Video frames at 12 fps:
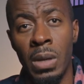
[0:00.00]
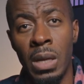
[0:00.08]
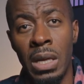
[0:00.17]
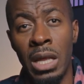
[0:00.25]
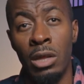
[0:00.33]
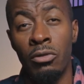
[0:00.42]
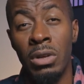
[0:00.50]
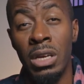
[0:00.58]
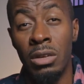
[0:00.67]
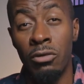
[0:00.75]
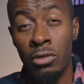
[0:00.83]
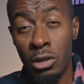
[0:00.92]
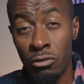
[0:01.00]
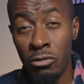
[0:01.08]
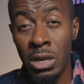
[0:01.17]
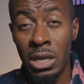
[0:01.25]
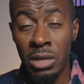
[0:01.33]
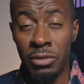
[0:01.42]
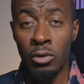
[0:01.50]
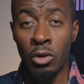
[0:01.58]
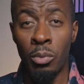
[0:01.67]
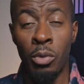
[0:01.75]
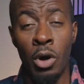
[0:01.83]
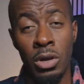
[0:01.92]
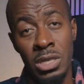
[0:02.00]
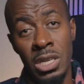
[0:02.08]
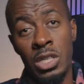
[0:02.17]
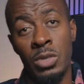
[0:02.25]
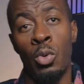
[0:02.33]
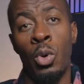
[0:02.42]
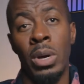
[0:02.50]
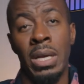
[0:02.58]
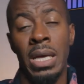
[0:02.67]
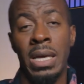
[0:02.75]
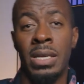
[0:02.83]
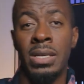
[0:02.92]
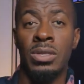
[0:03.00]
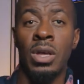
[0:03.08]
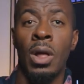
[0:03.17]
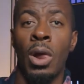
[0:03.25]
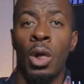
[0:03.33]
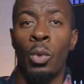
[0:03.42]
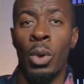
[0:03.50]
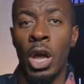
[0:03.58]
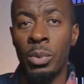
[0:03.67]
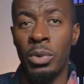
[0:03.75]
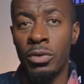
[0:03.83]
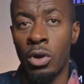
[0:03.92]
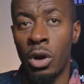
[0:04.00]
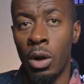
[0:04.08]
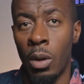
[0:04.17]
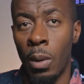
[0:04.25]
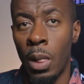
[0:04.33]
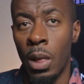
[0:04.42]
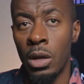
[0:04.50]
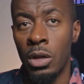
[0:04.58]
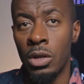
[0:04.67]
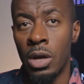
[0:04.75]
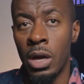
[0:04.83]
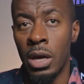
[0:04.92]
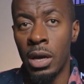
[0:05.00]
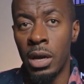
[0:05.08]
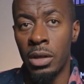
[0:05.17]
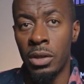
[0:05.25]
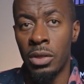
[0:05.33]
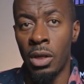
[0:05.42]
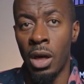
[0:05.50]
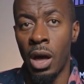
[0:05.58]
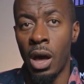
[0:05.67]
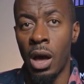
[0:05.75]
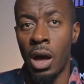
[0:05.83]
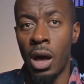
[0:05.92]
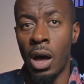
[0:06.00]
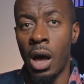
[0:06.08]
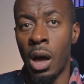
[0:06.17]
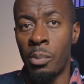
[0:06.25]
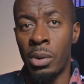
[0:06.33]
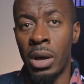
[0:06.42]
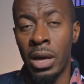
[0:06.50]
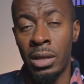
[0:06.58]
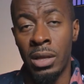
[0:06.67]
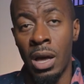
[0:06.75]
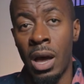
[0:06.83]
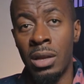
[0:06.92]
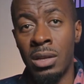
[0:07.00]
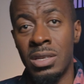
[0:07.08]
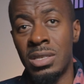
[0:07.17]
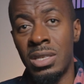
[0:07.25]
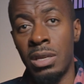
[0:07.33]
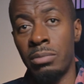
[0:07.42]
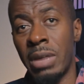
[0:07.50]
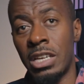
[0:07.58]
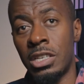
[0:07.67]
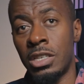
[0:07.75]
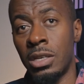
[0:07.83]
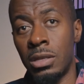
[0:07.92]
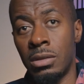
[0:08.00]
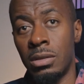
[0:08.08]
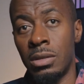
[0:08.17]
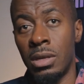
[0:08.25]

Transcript: And the really difficult parts at this point is where we've got the upper and the underseam matching.